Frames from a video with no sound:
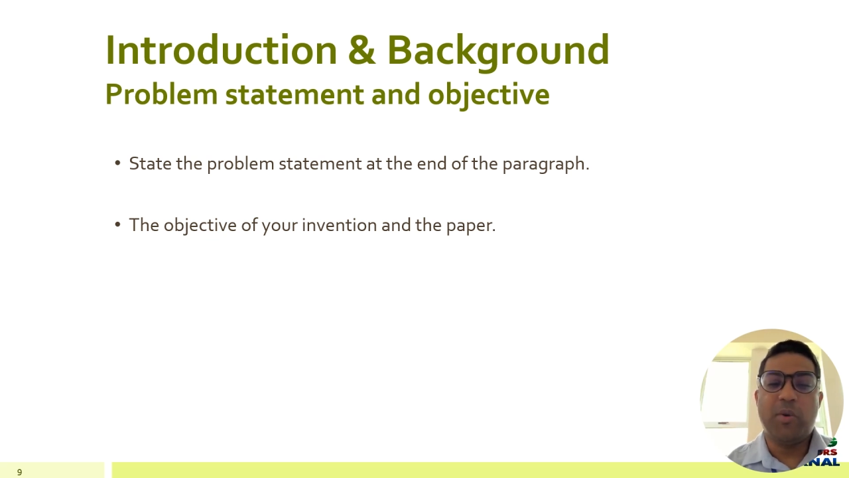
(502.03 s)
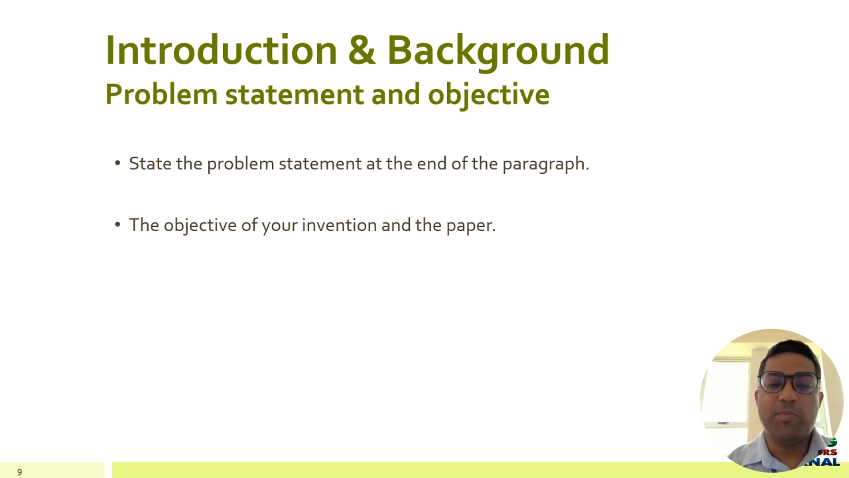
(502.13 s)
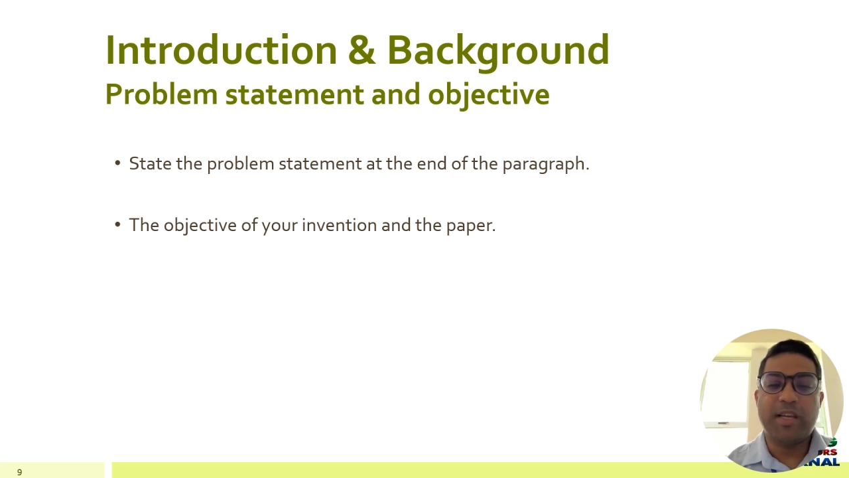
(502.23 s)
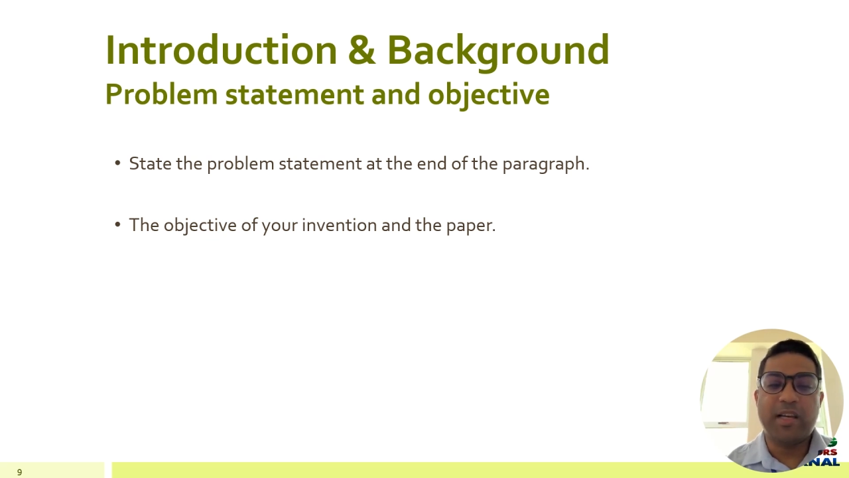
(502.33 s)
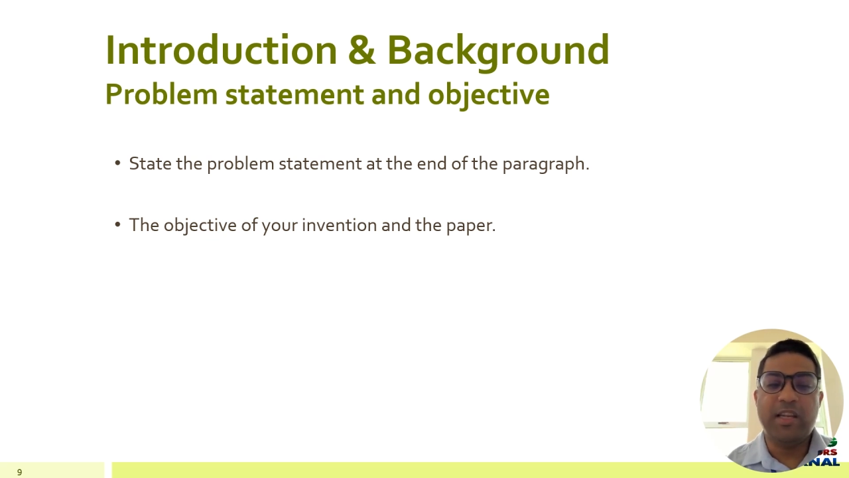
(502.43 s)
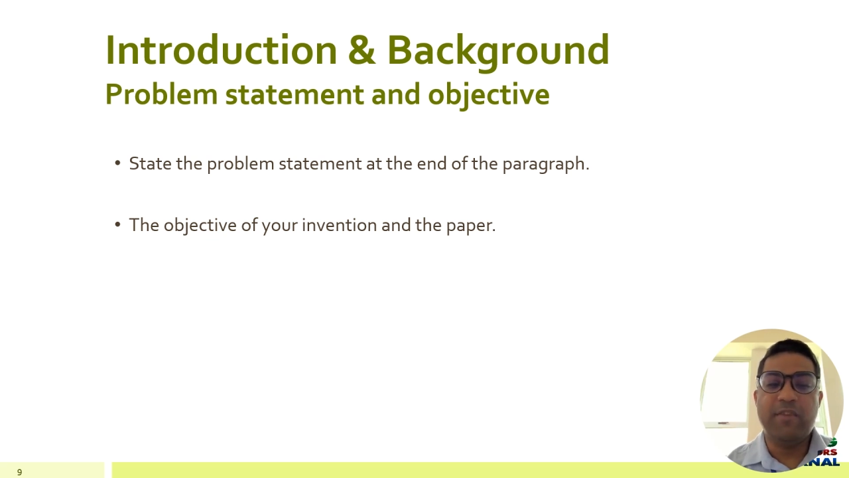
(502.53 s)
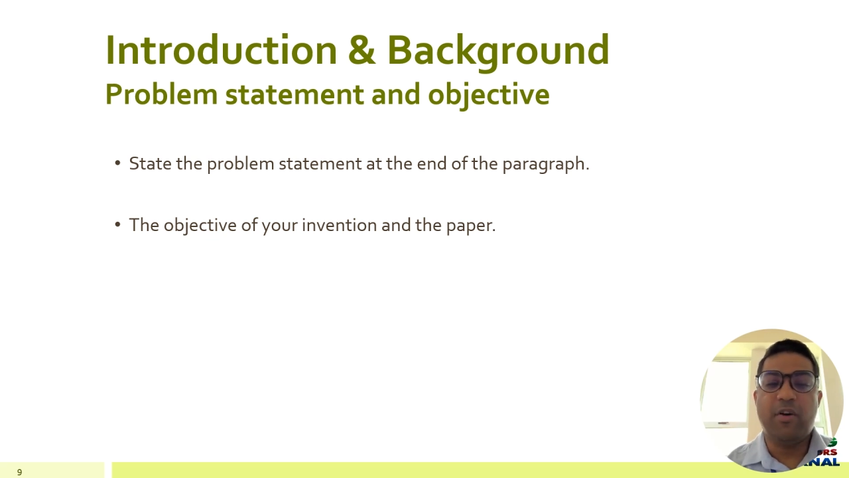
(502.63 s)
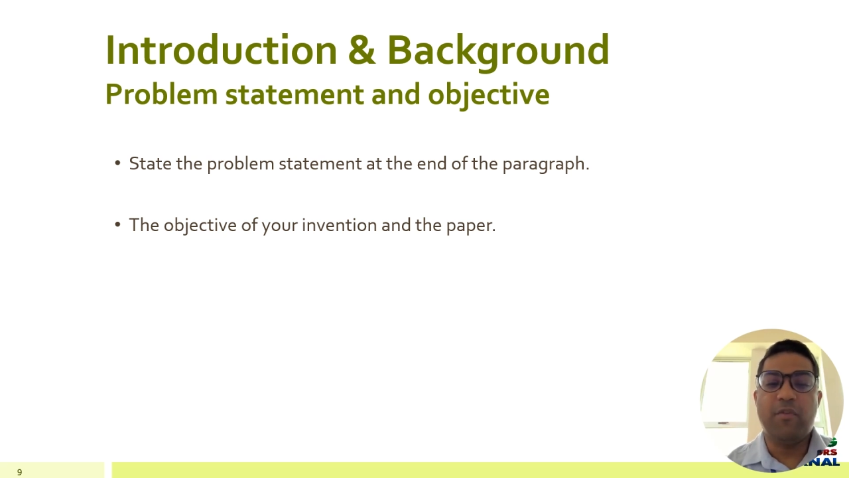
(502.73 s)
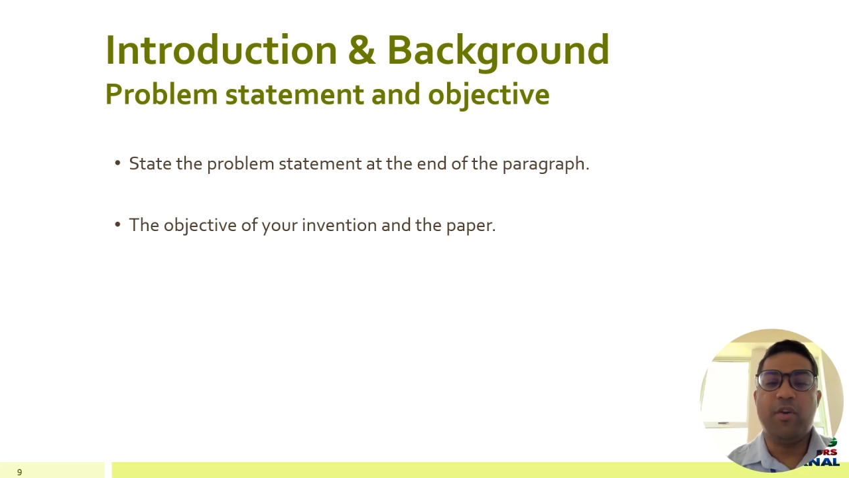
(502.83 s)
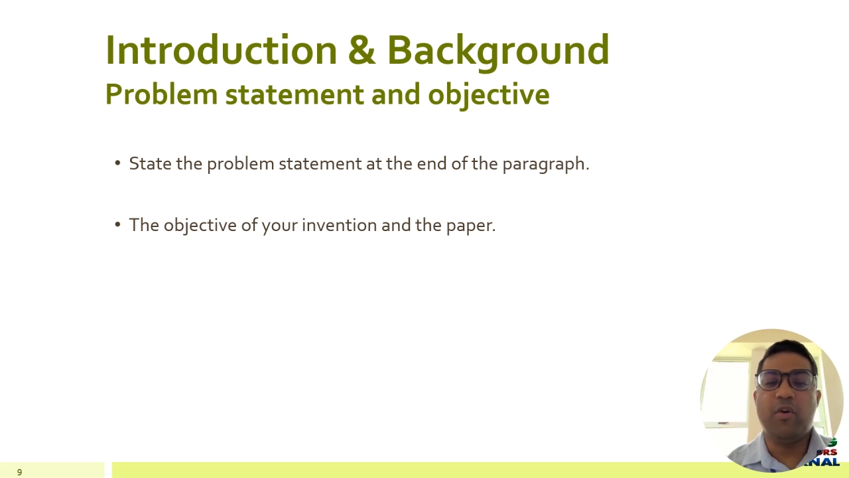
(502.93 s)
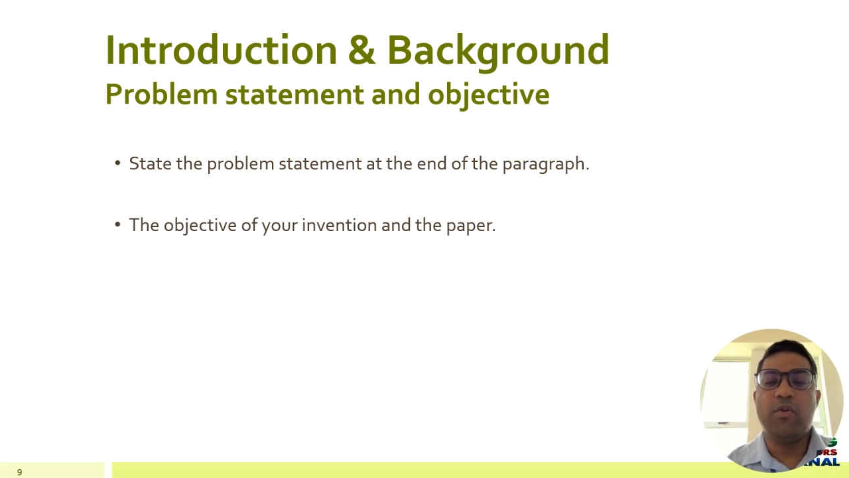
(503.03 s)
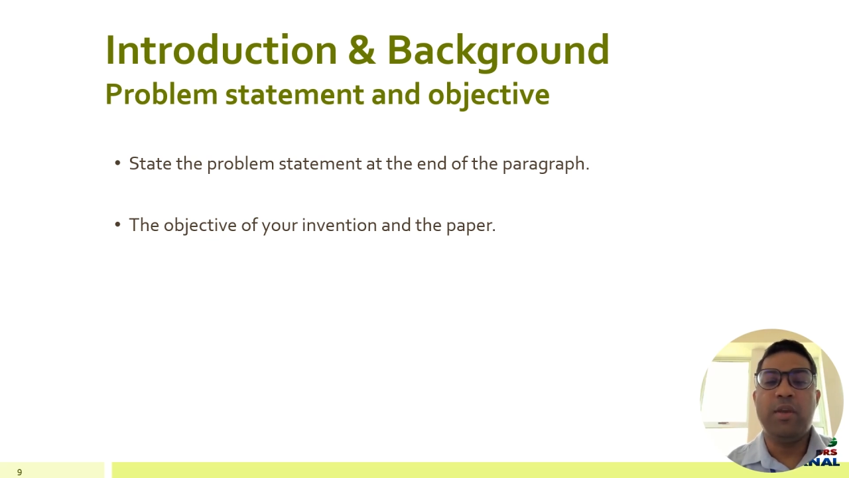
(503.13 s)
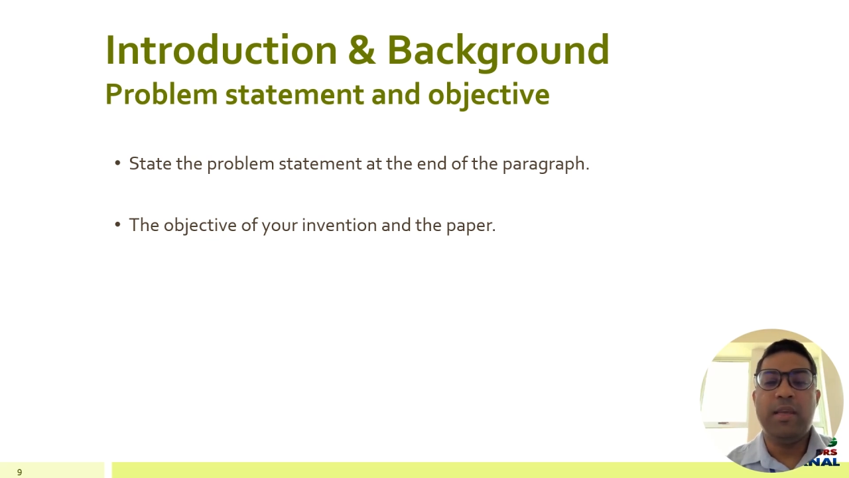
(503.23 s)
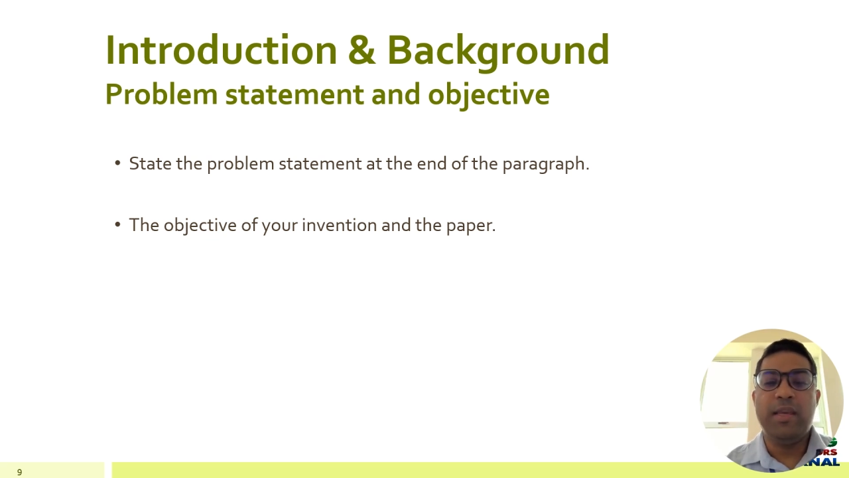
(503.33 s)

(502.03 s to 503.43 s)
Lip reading: objective of your